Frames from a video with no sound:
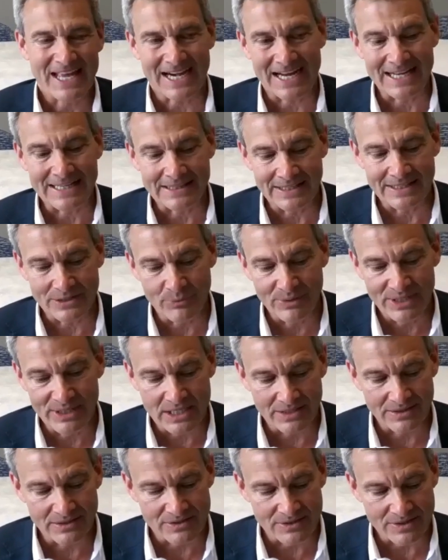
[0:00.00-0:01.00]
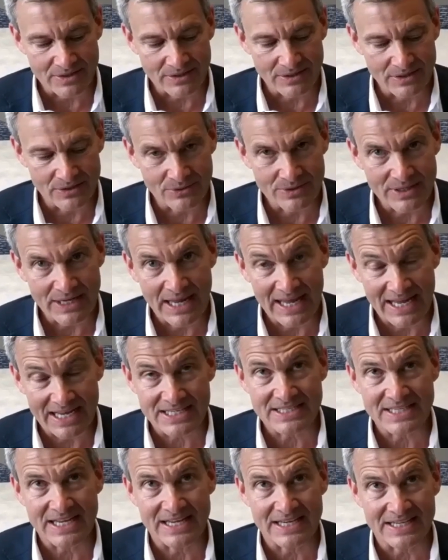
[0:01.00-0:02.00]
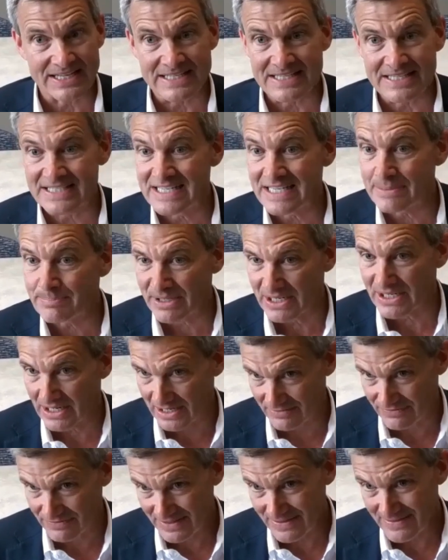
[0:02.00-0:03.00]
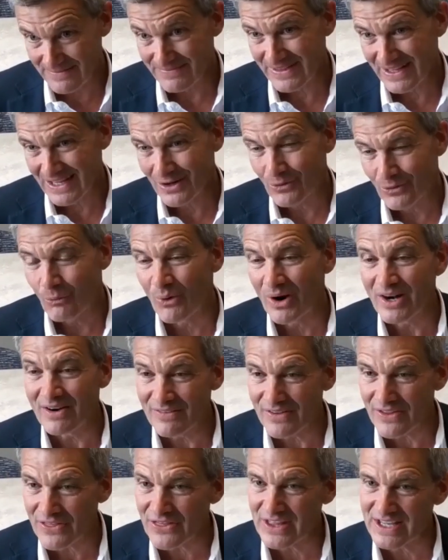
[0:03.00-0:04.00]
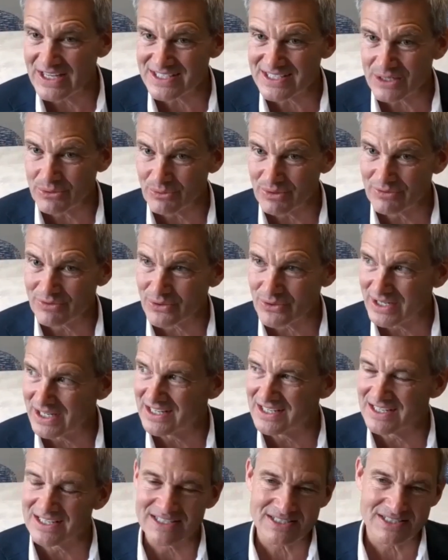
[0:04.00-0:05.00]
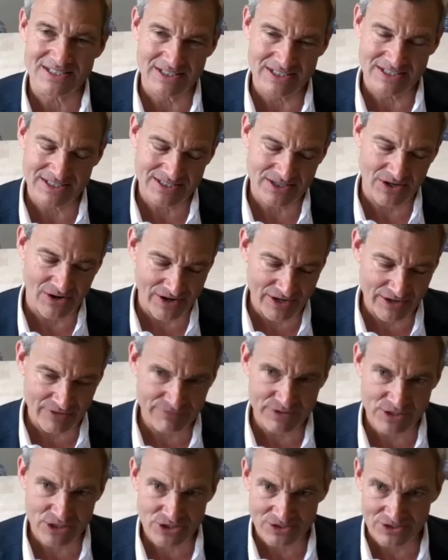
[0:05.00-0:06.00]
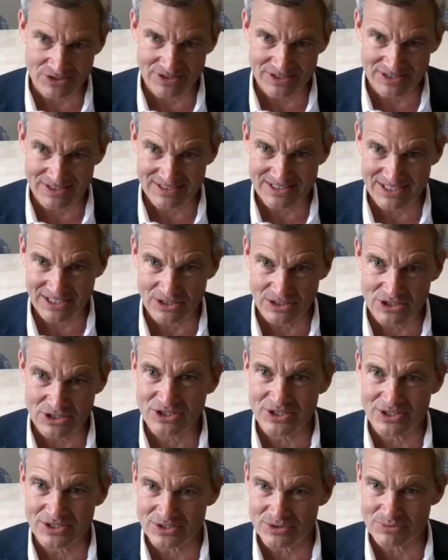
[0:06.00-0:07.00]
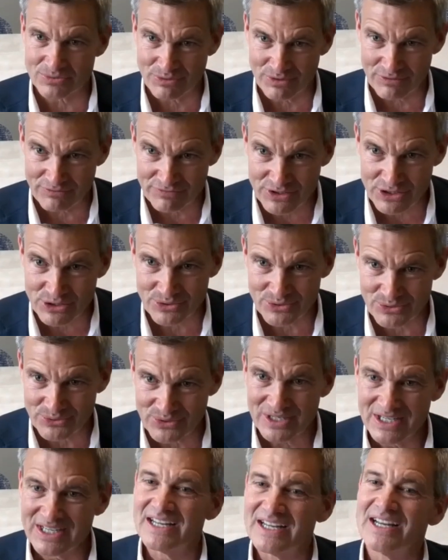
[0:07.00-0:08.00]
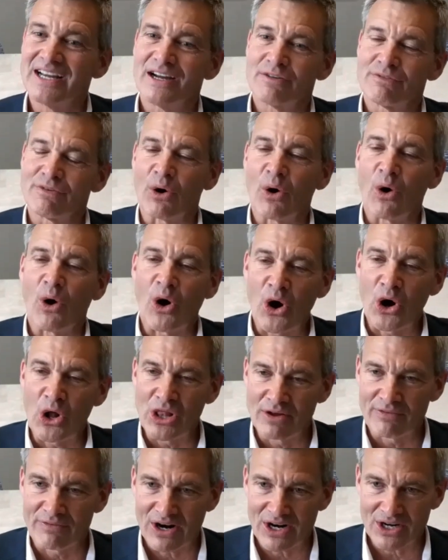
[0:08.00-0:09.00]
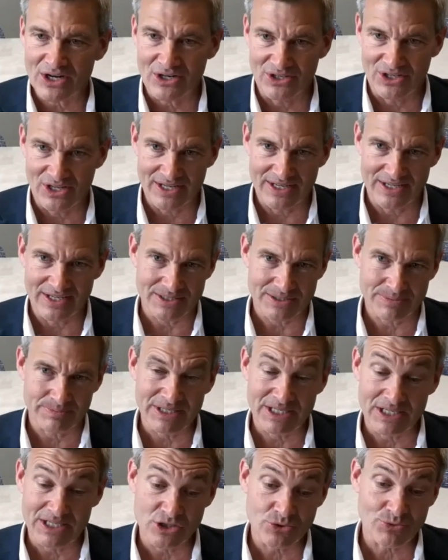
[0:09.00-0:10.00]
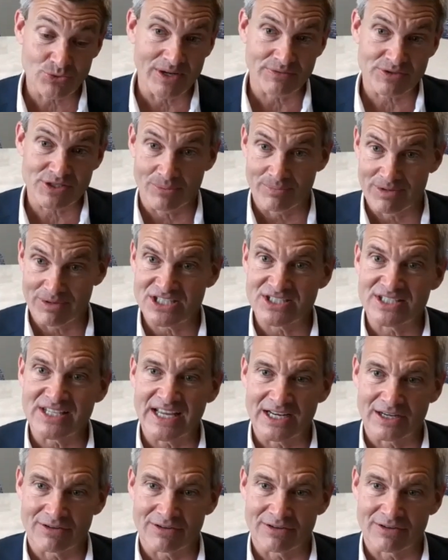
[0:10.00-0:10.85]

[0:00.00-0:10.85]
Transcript: And I think we you can't take it deep enough. One of the things that we created is this artificial intelligence review for all of our clients, because we have so much